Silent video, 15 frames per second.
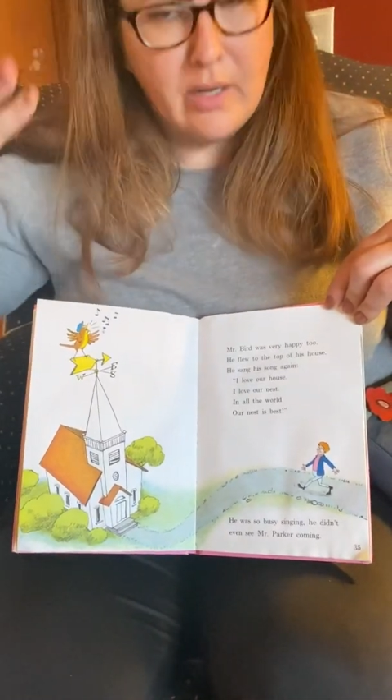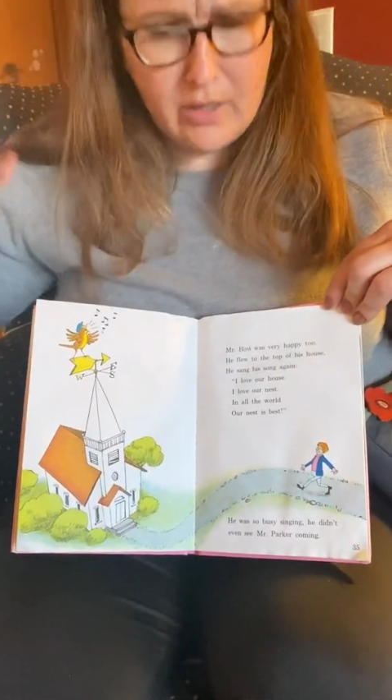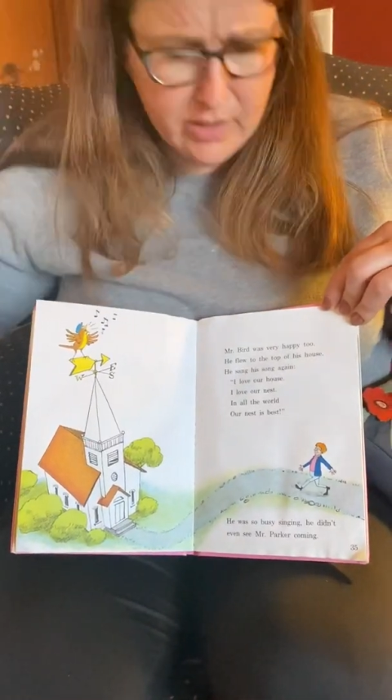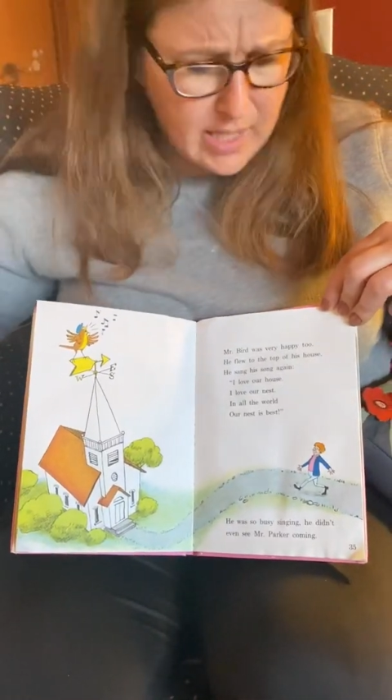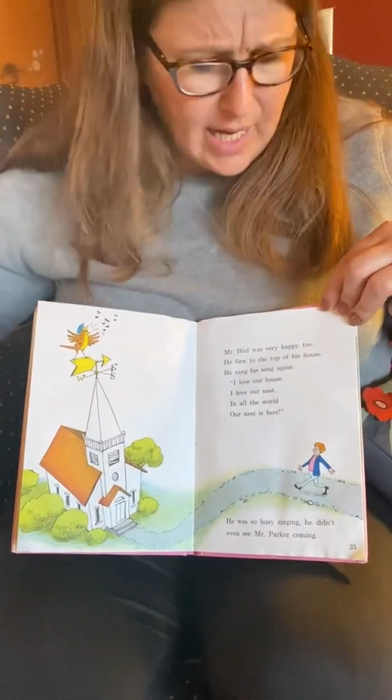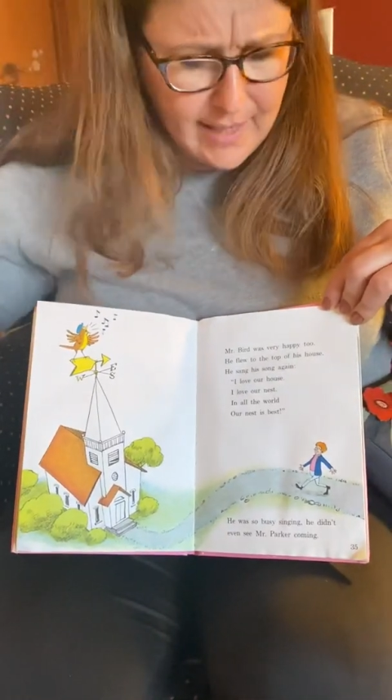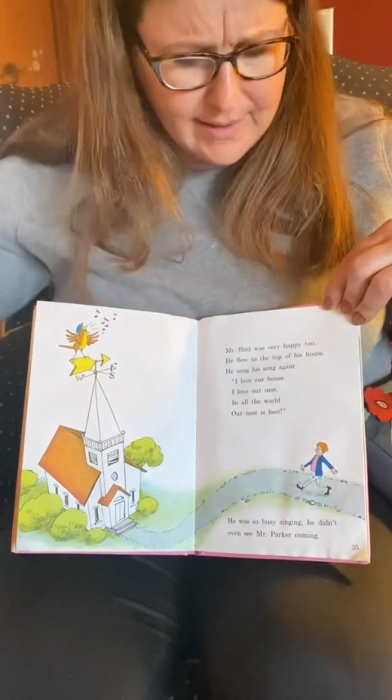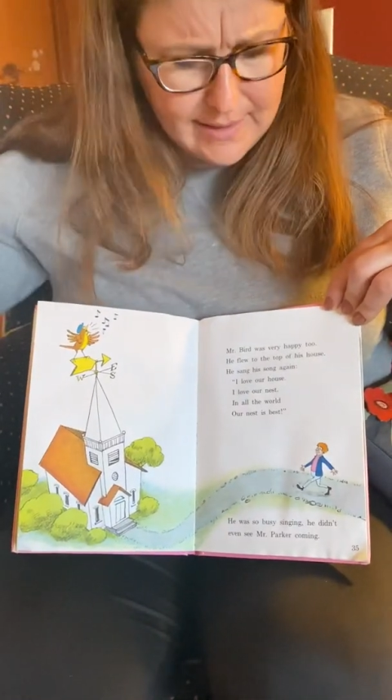
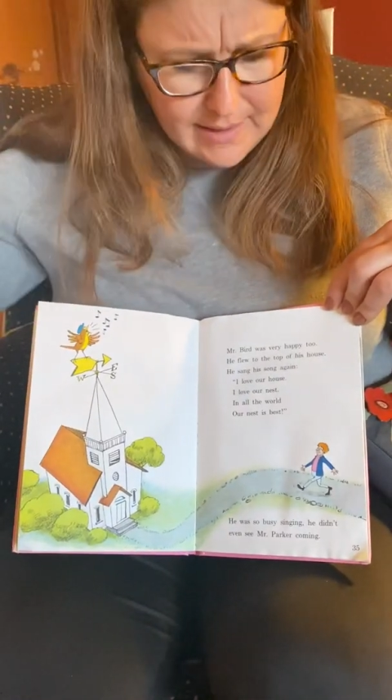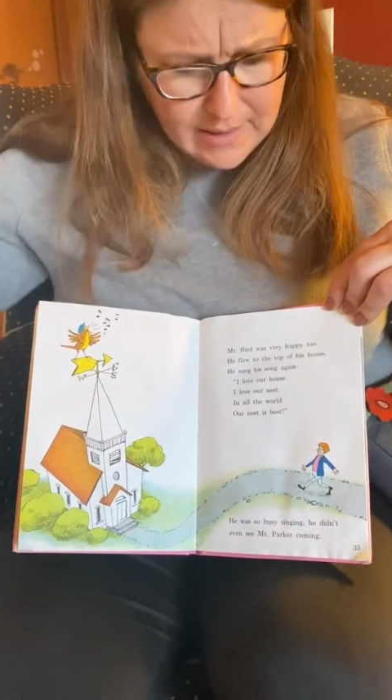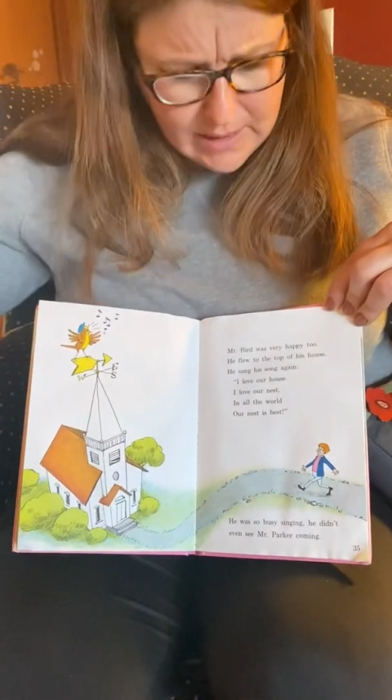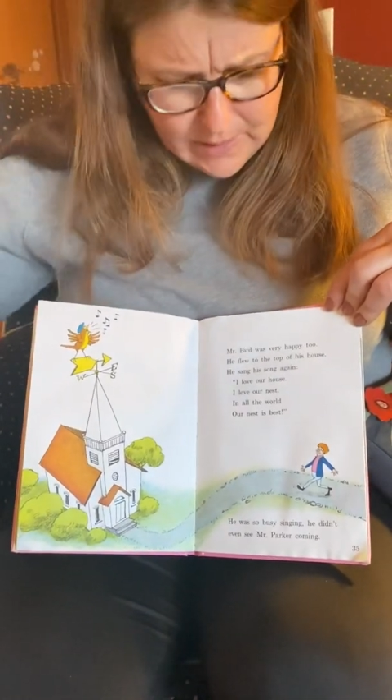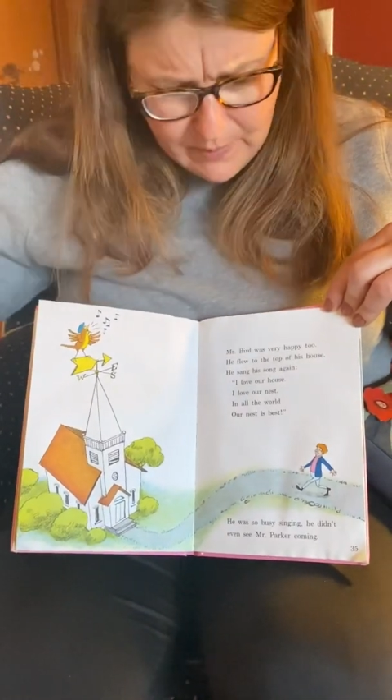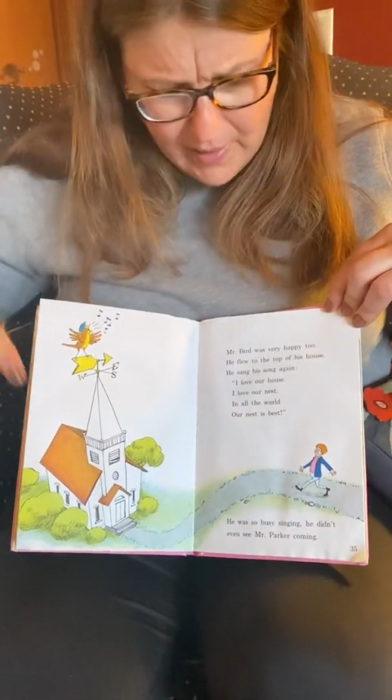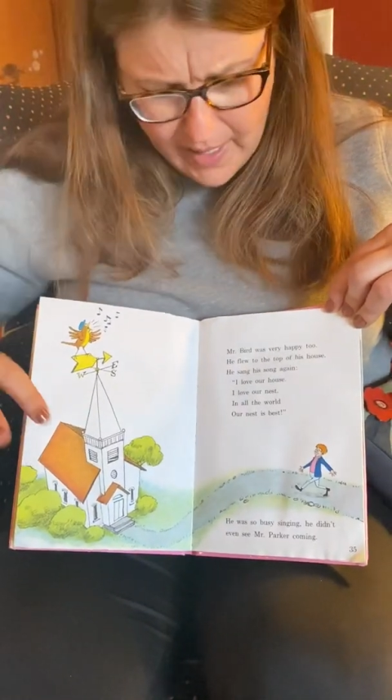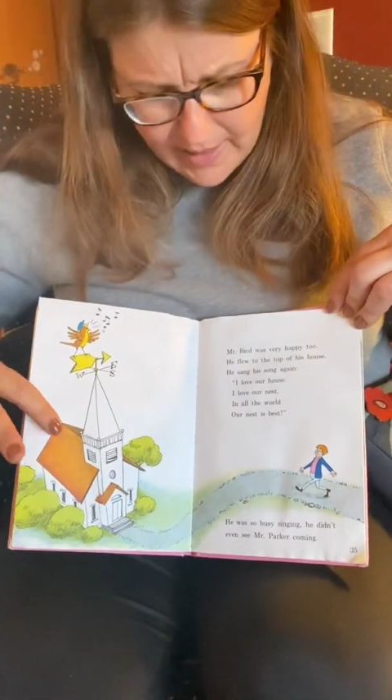nest is
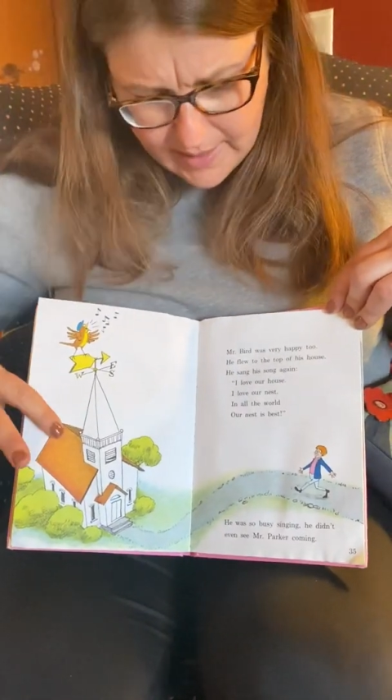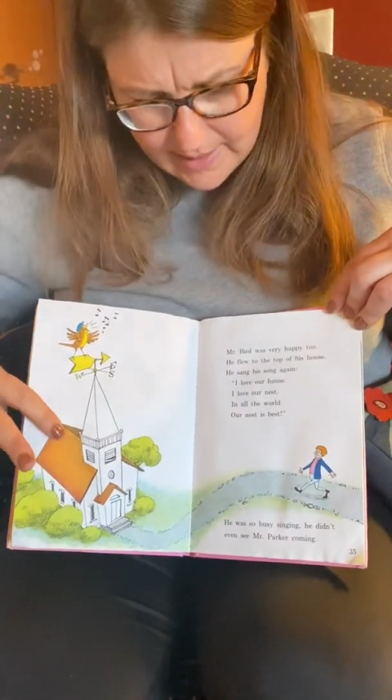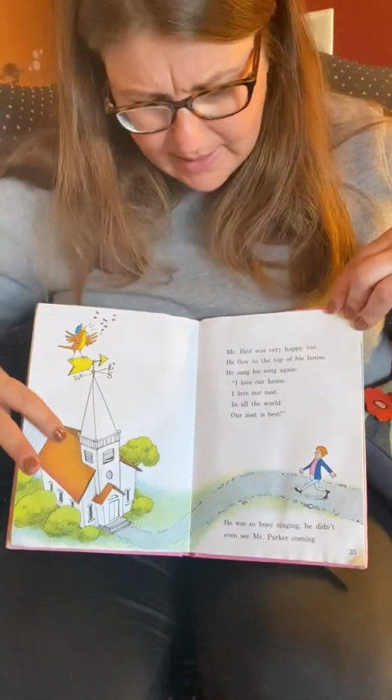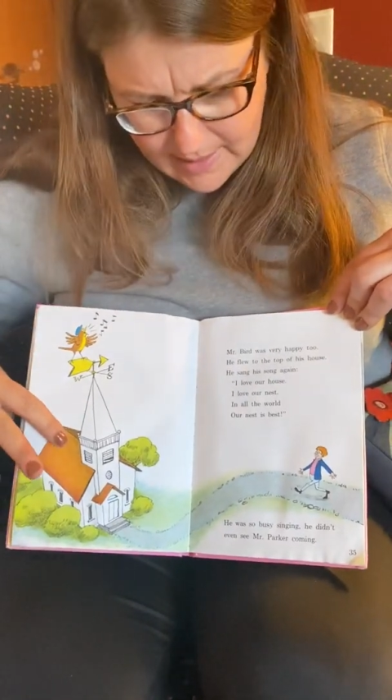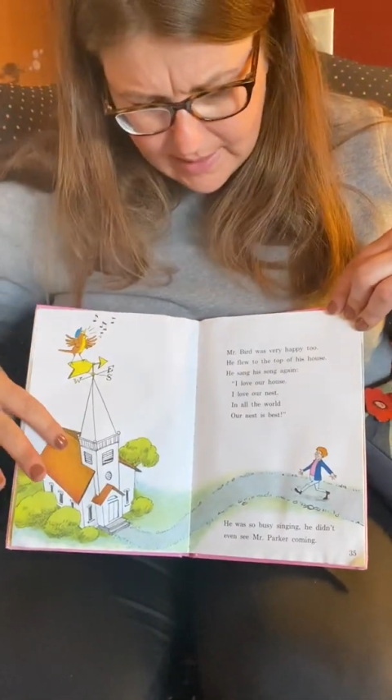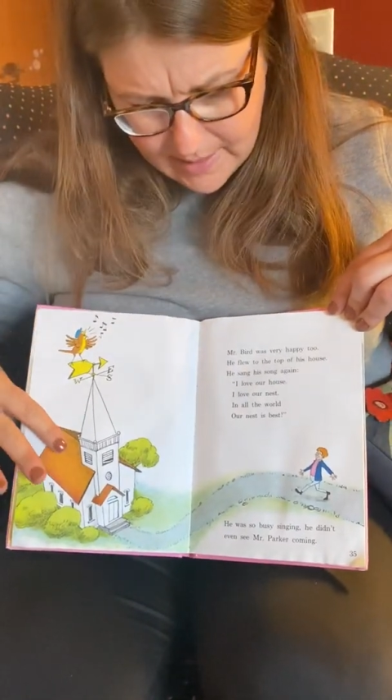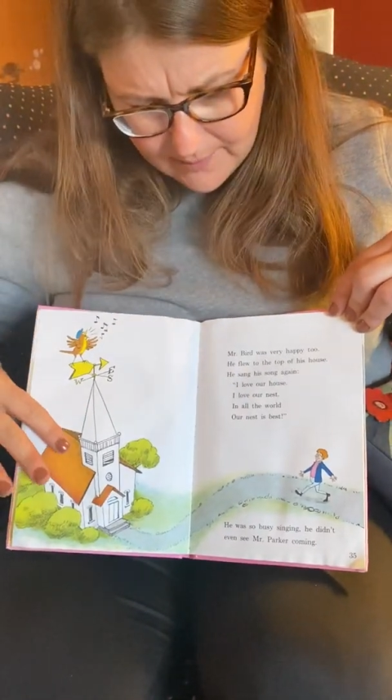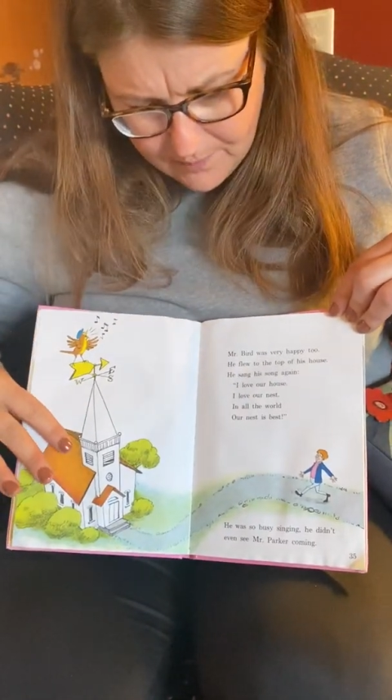best."